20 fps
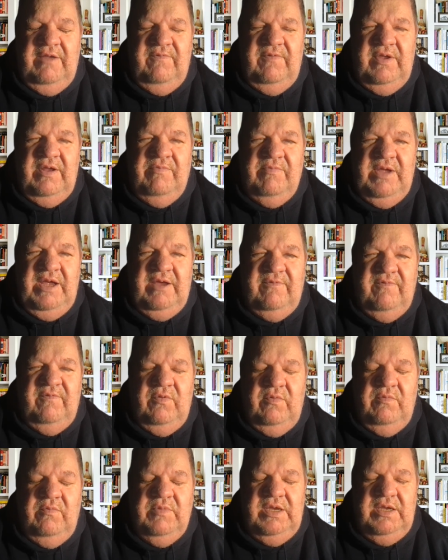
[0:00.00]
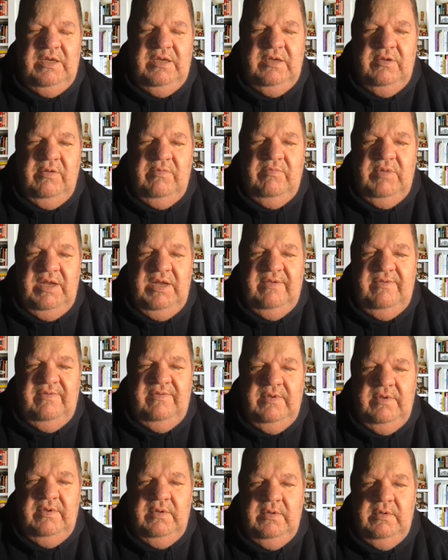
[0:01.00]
feedback for me, God bless.